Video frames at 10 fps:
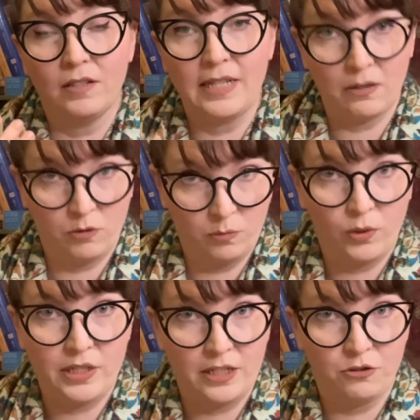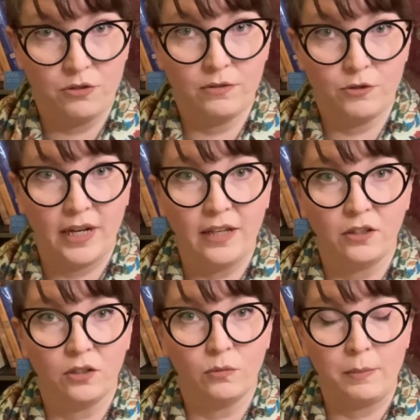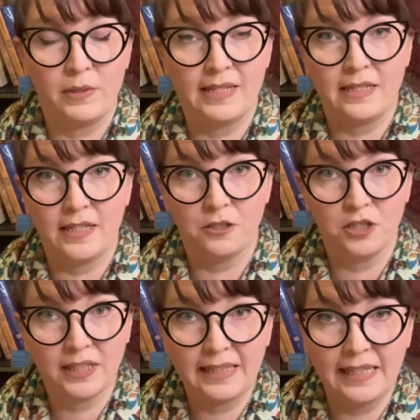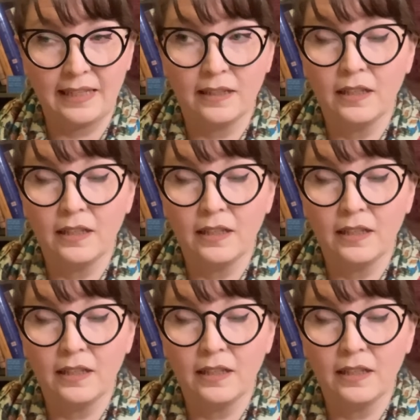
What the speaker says: downward pointing triangle representing Shakti,